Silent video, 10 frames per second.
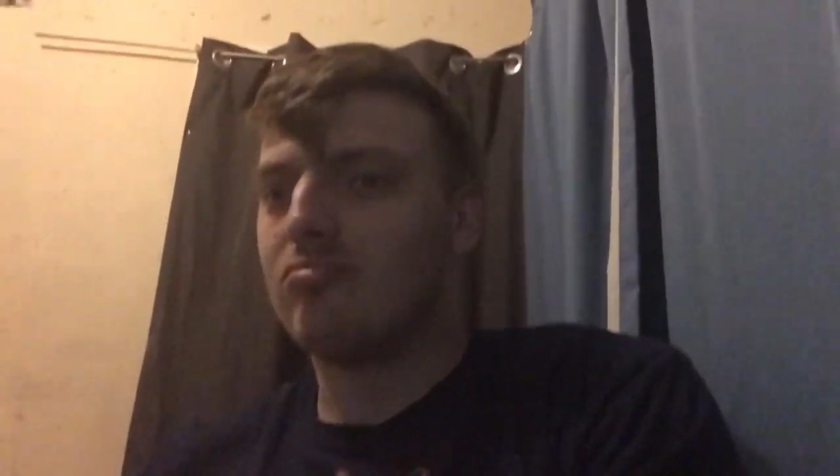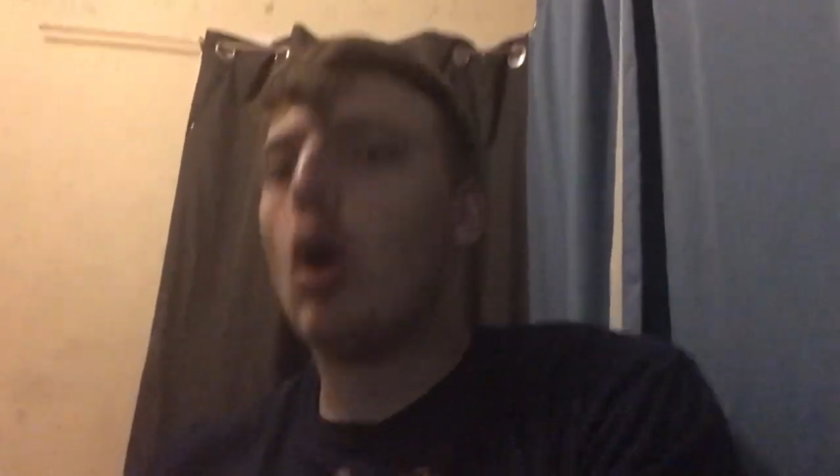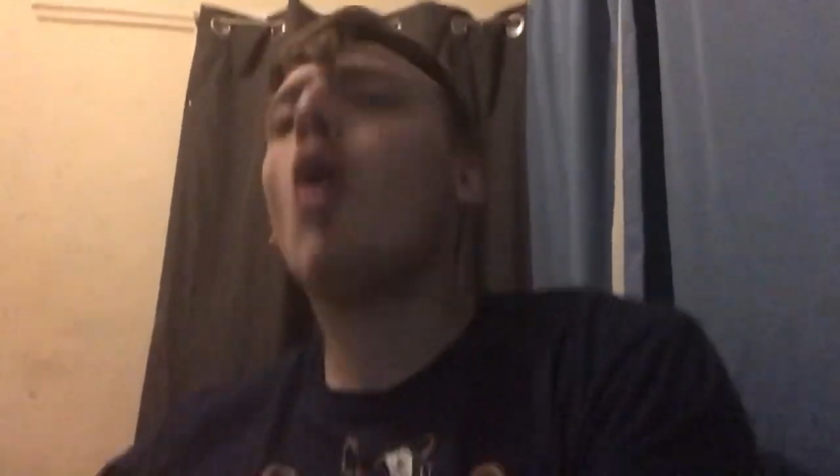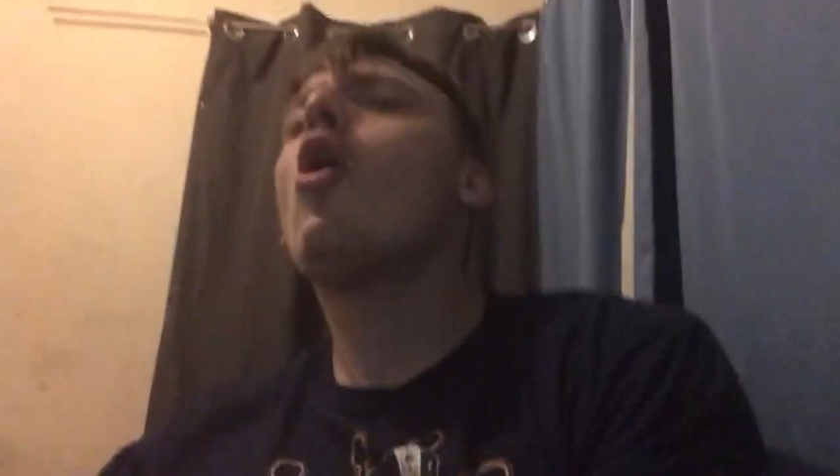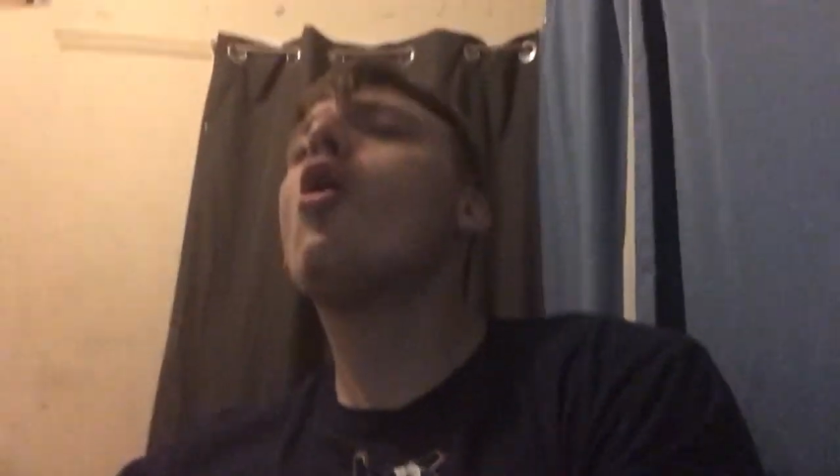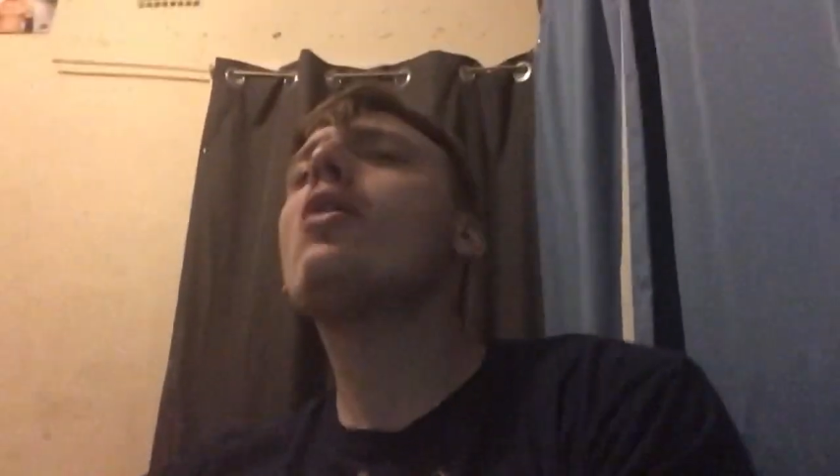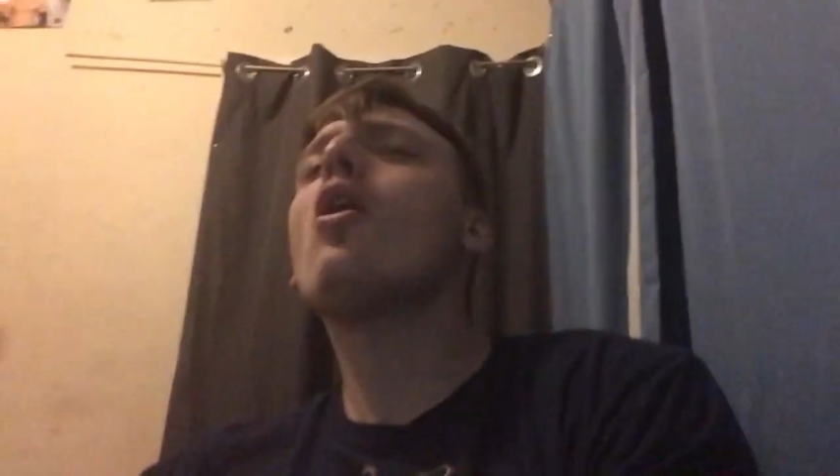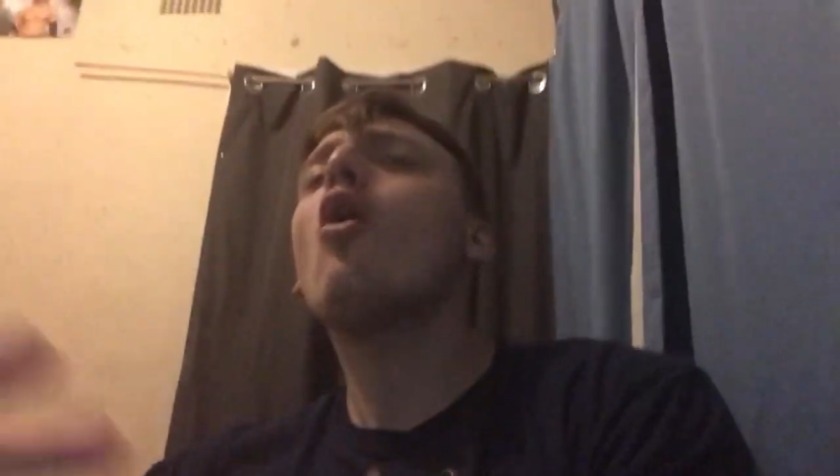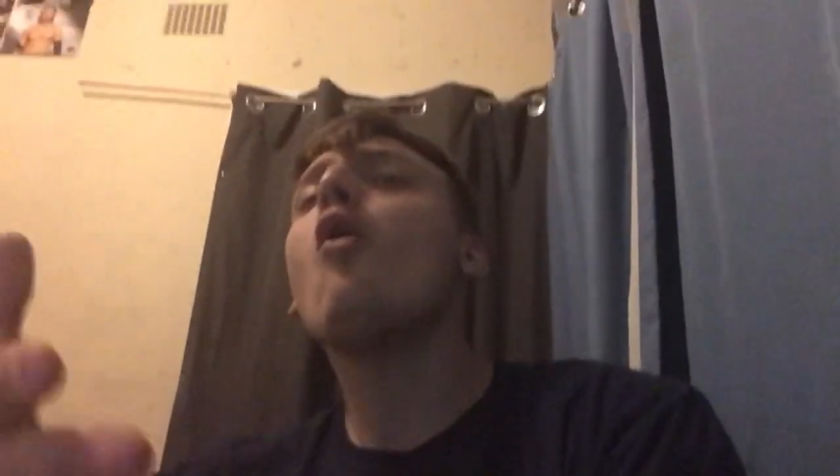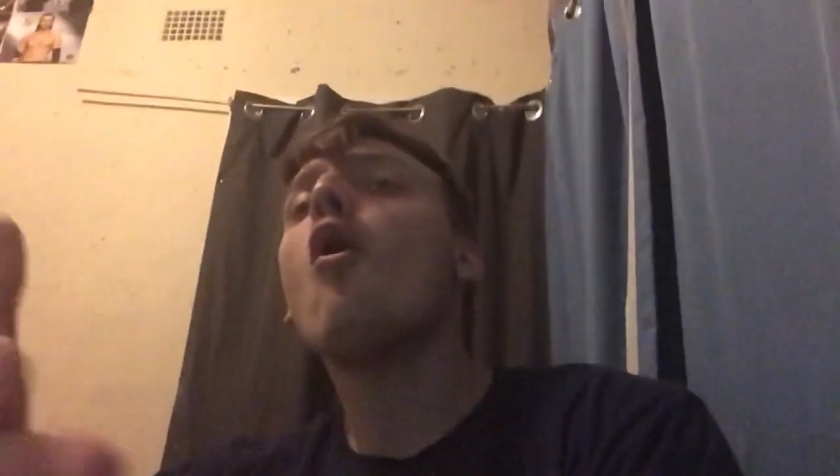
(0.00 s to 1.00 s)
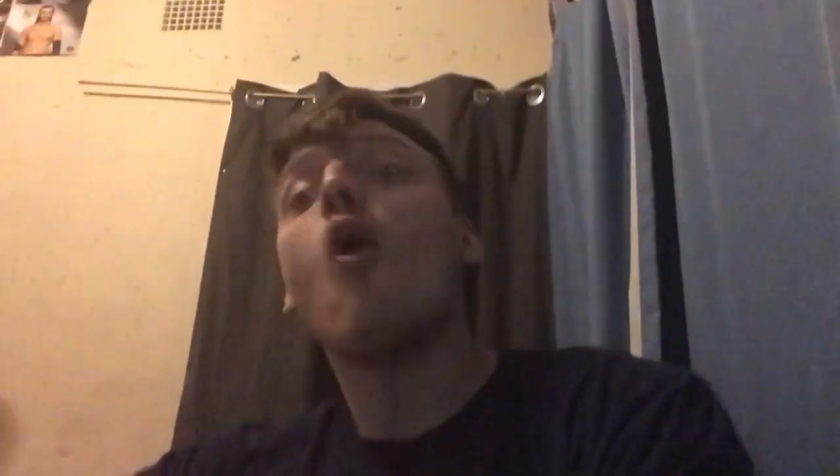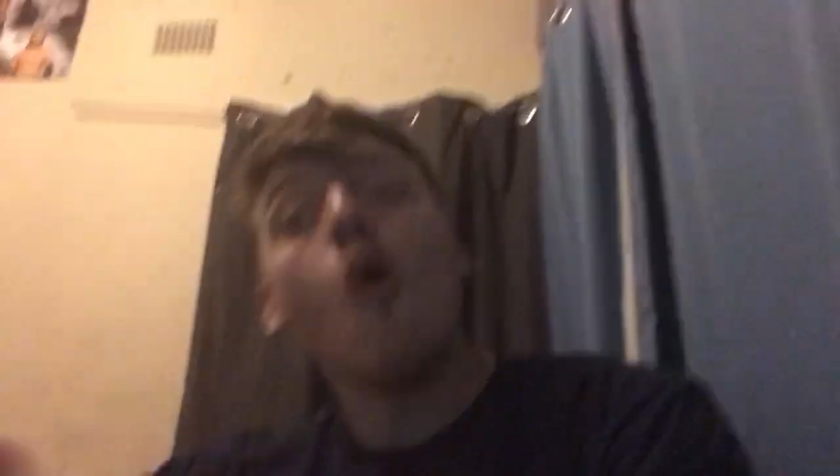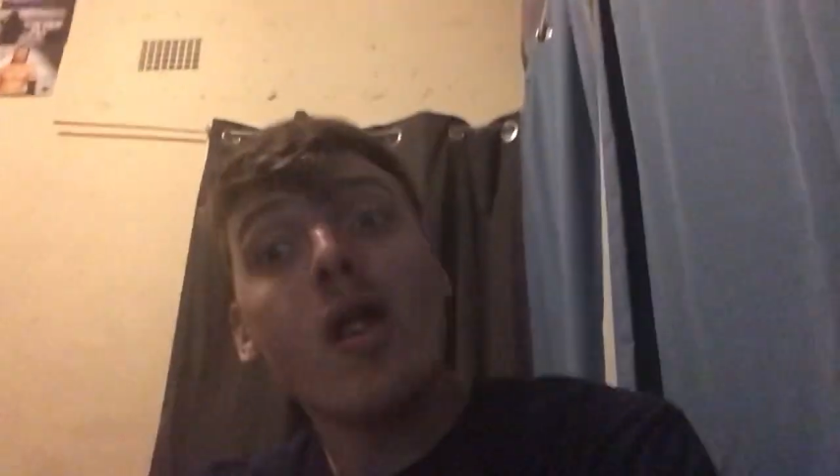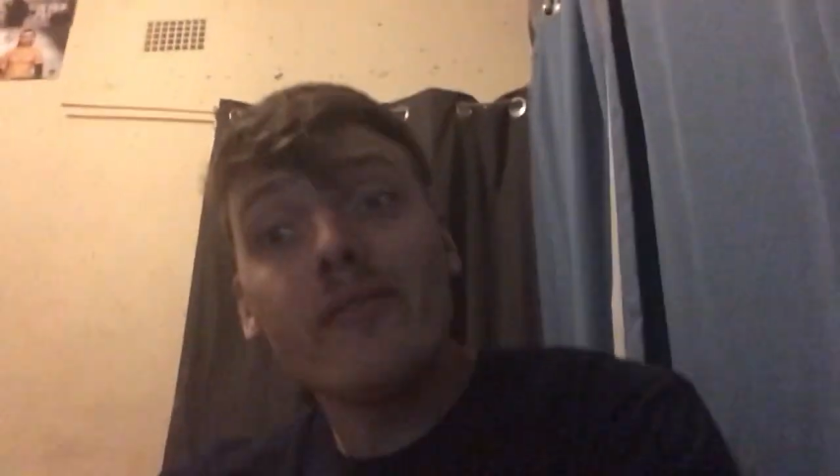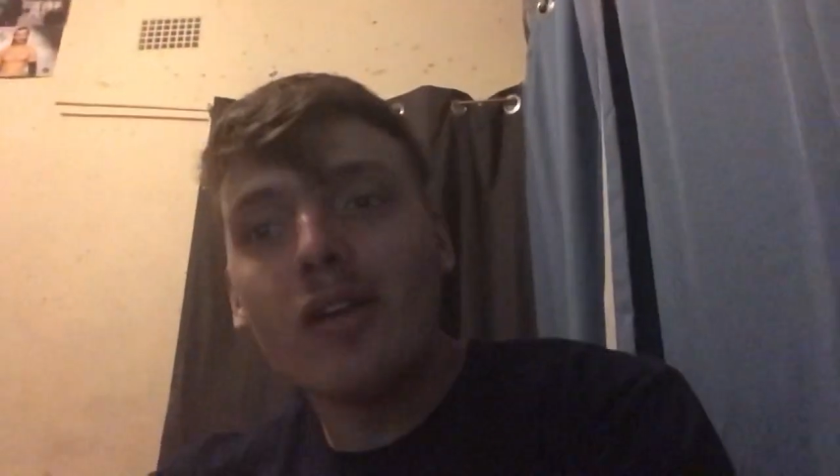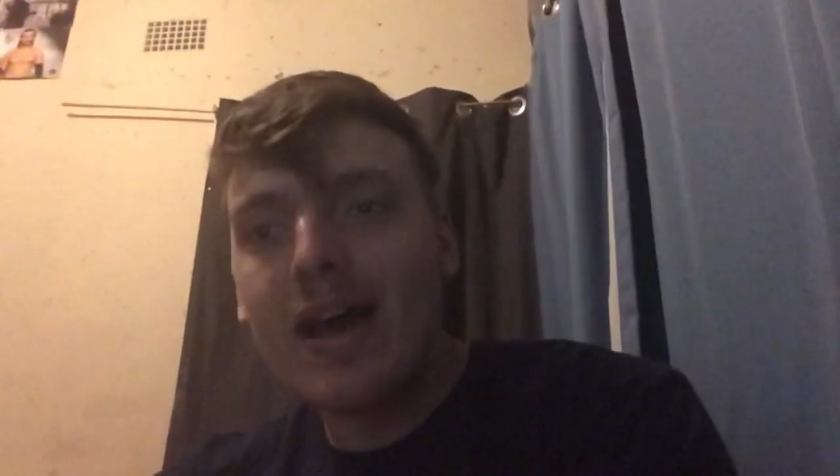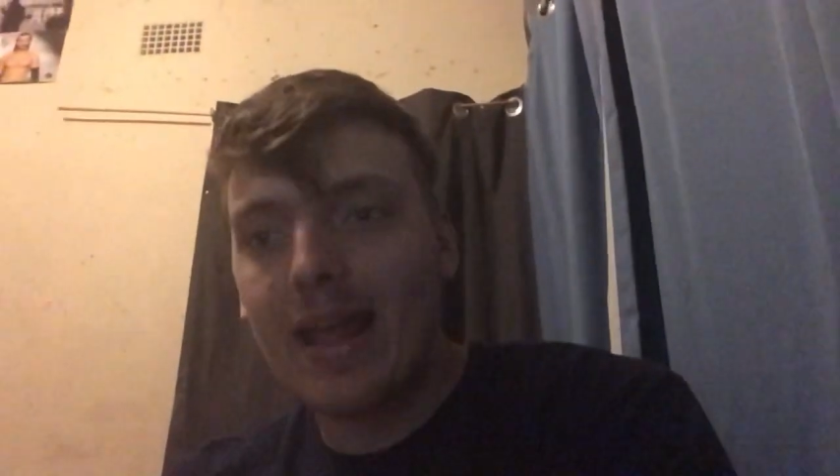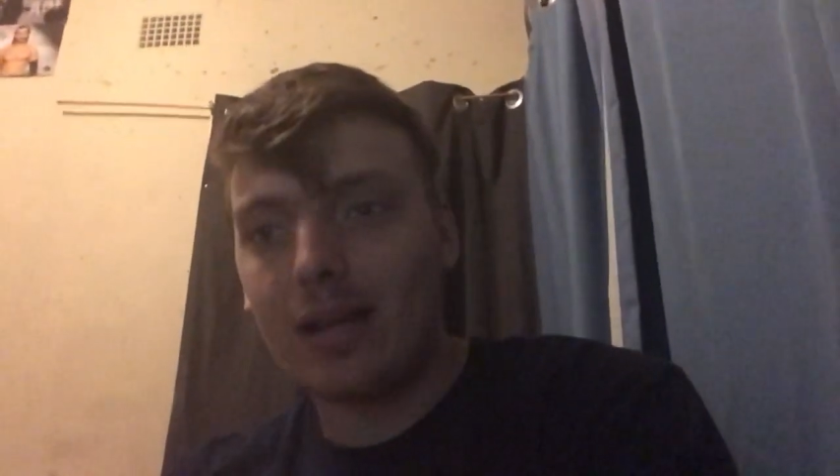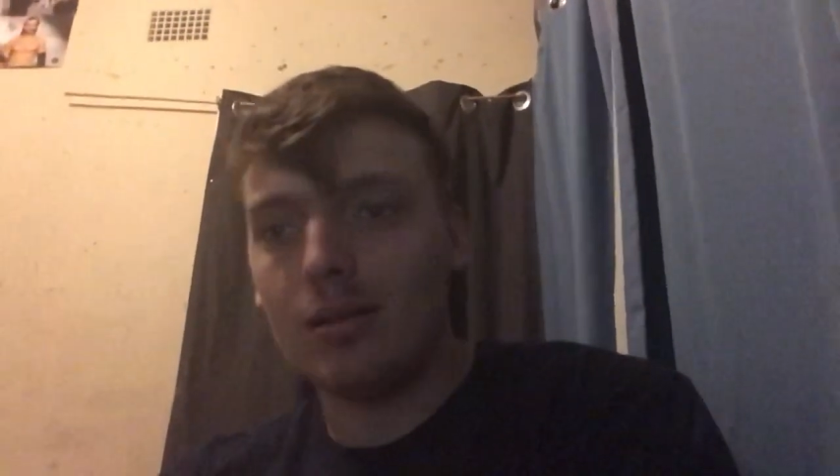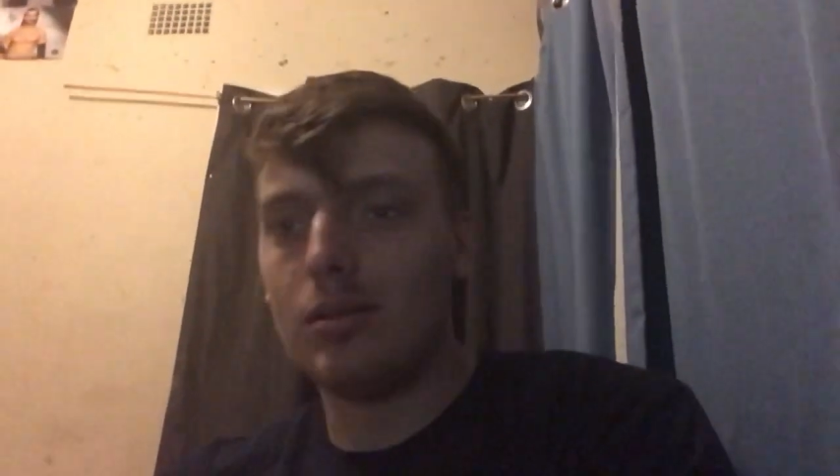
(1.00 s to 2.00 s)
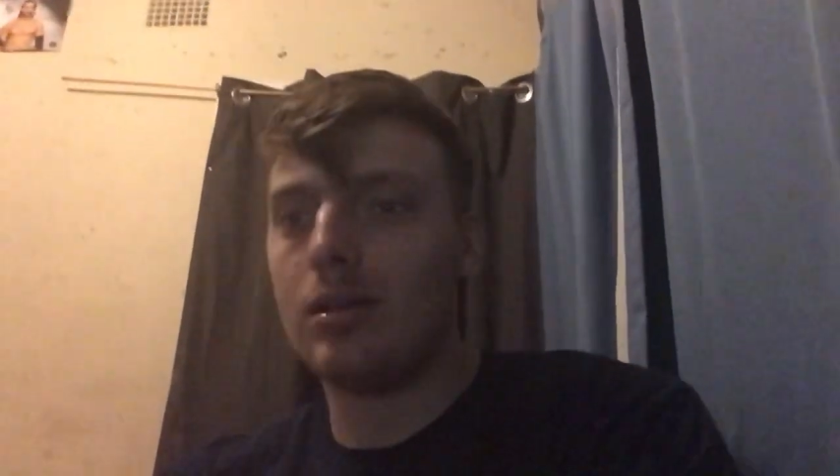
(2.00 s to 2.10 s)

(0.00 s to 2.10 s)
or even 19